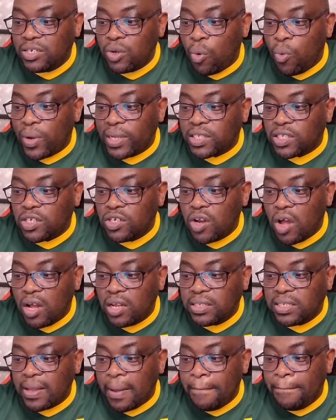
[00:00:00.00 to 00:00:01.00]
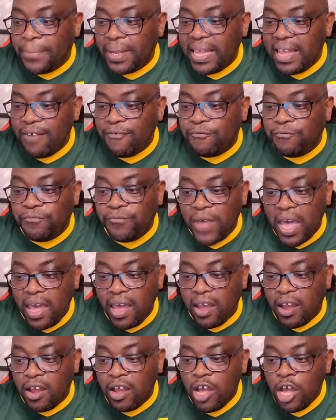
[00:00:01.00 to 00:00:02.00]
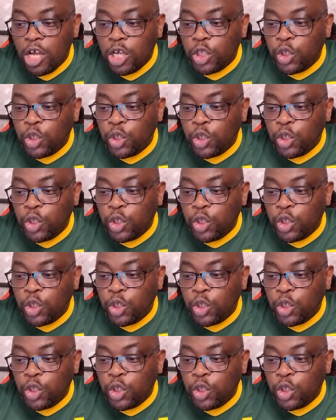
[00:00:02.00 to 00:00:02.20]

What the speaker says: was not being fair